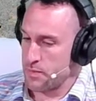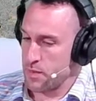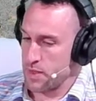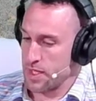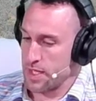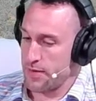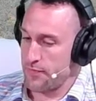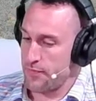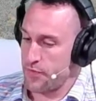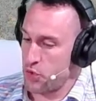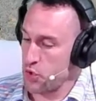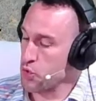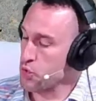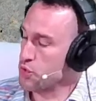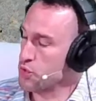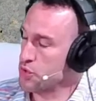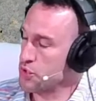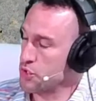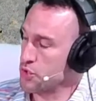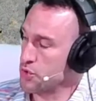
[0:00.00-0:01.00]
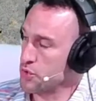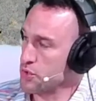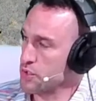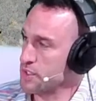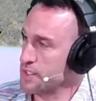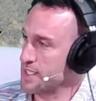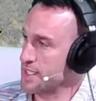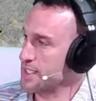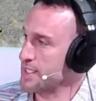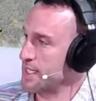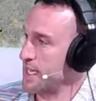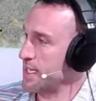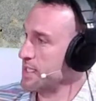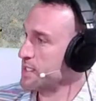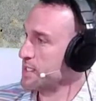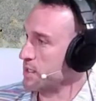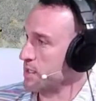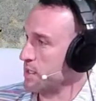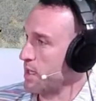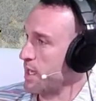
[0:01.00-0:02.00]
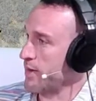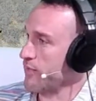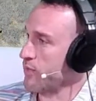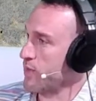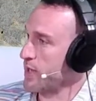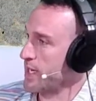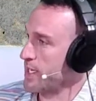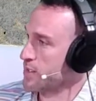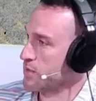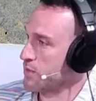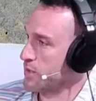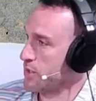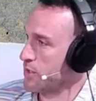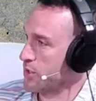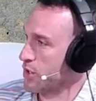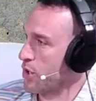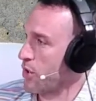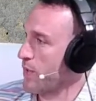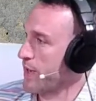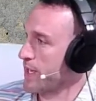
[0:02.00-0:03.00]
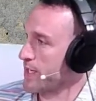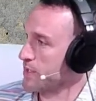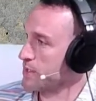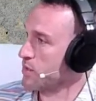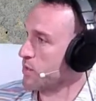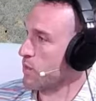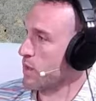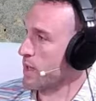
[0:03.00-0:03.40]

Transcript: Really fuels your success in a lot of ways when you're going into